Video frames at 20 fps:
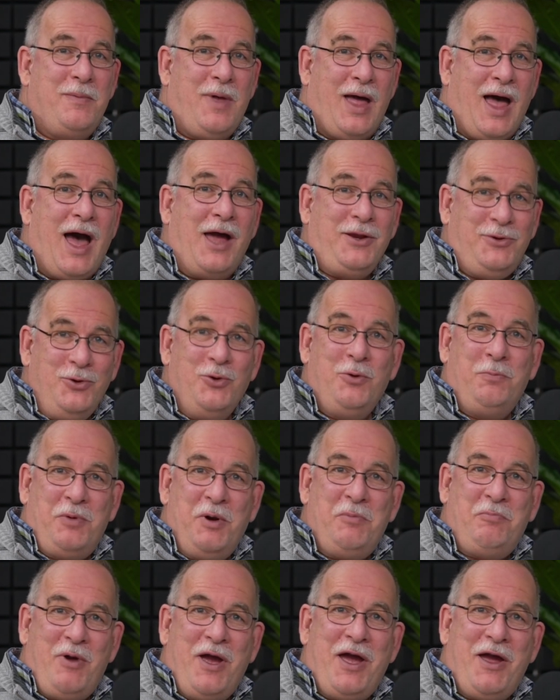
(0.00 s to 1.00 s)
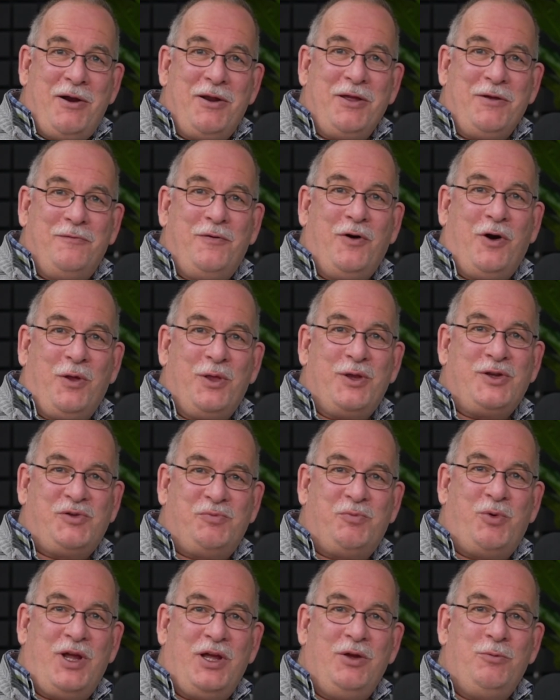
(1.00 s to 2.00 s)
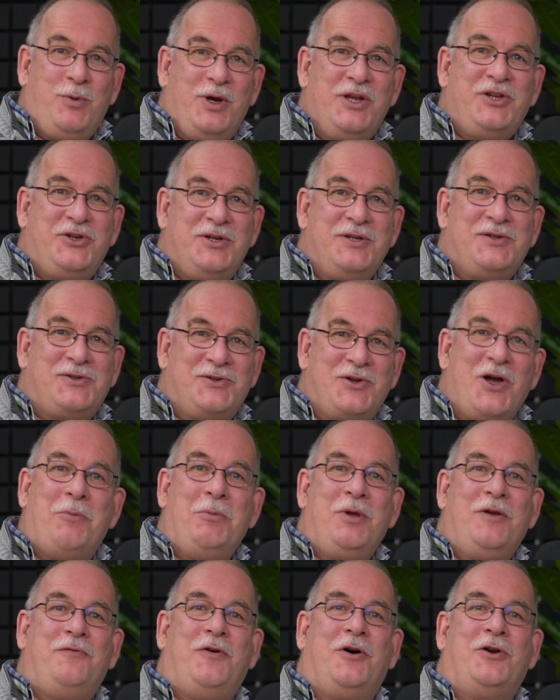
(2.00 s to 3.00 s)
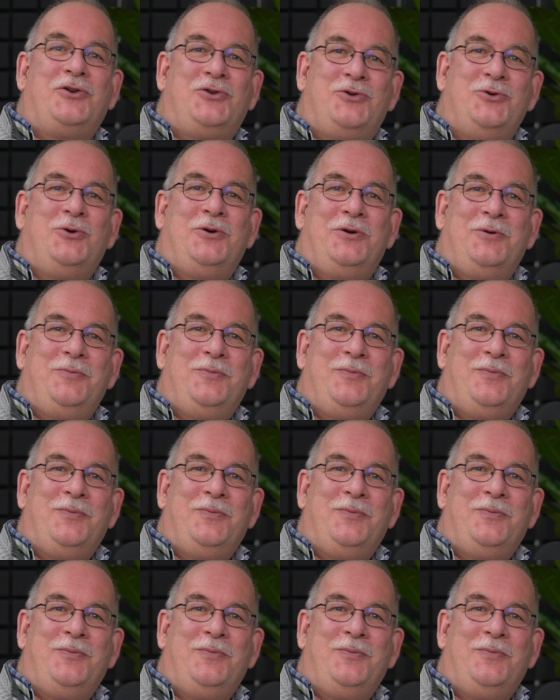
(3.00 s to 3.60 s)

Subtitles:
are you preparing for the spring, which is coming for sure?